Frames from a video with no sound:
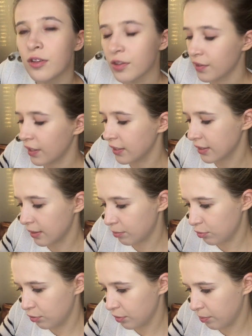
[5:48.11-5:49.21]
dries
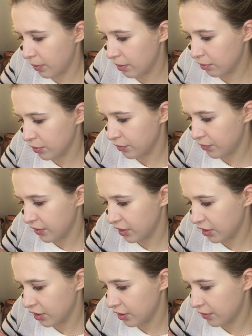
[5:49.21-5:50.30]
up to the powder
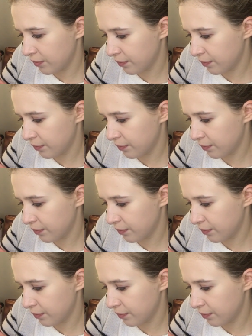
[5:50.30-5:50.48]
finish.